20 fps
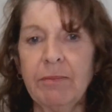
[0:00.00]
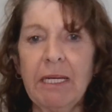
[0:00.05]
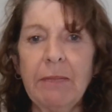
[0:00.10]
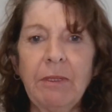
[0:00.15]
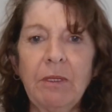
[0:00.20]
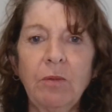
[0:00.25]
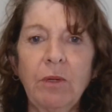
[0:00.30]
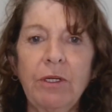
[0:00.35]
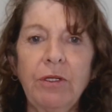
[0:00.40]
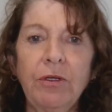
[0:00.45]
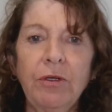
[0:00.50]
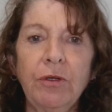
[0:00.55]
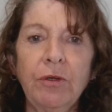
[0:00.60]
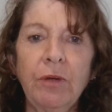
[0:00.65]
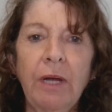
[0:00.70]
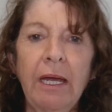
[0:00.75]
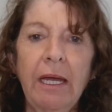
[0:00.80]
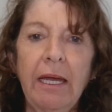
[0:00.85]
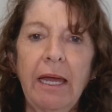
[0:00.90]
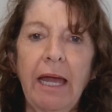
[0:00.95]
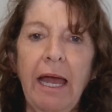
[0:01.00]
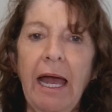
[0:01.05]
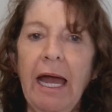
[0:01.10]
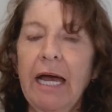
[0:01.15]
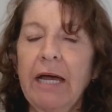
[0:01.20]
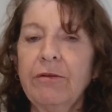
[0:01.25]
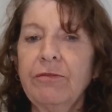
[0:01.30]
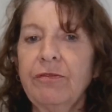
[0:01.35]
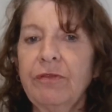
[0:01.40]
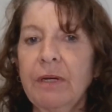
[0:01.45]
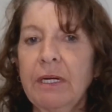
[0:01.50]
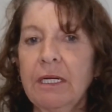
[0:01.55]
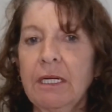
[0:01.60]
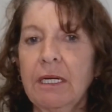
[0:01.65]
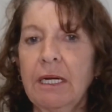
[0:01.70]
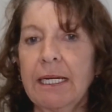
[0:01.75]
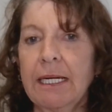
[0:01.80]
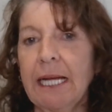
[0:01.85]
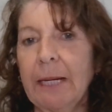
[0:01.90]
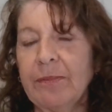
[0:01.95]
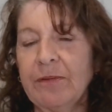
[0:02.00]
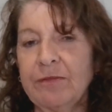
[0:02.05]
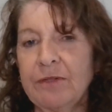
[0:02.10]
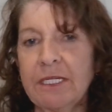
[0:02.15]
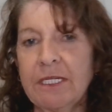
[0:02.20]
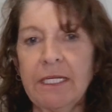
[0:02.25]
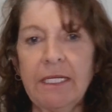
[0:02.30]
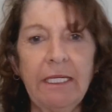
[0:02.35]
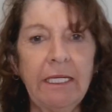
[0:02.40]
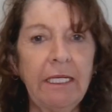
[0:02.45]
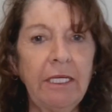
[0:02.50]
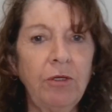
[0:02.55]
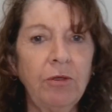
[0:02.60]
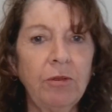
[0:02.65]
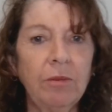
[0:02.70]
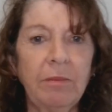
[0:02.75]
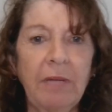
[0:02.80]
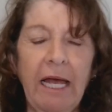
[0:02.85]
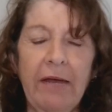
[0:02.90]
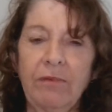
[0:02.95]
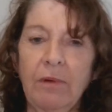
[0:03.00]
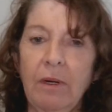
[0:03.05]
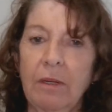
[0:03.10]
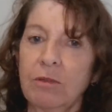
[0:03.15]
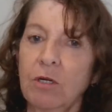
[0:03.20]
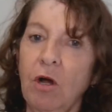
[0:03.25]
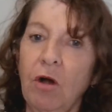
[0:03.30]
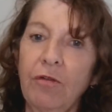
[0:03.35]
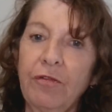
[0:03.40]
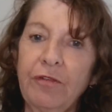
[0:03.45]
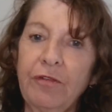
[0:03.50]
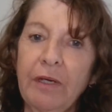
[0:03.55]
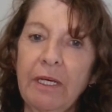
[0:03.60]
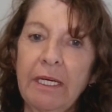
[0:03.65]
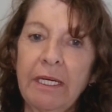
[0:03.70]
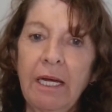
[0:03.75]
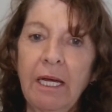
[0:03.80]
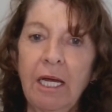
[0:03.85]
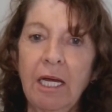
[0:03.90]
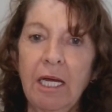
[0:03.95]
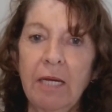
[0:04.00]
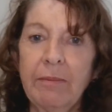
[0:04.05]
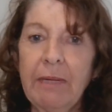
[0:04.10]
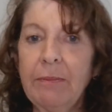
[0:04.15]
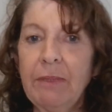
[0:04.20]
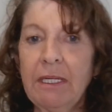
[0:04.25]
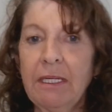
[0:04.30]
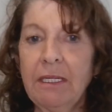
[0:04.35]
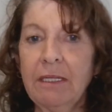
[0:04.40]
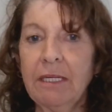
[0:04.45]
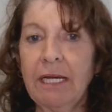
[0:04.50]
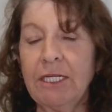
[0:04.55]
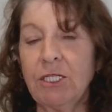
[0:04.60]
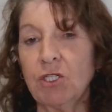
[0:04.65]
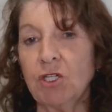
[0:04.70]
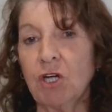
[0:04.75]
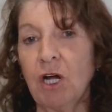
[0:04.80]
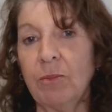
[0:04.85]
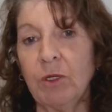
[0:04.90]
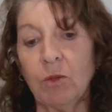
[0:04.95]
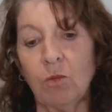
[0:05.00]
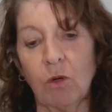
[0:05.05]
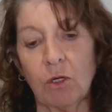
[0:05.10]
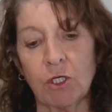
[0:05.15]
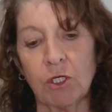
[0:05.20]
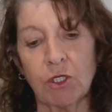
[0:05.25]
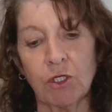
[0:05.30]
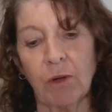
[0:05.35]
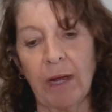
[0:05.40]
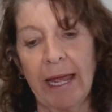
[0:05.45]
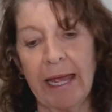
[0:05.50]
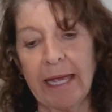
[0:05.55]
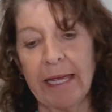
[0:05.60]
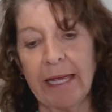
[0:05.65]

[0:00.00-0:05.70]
Maybe when you have a cup of tea, you have coffee, maybe each time you wash your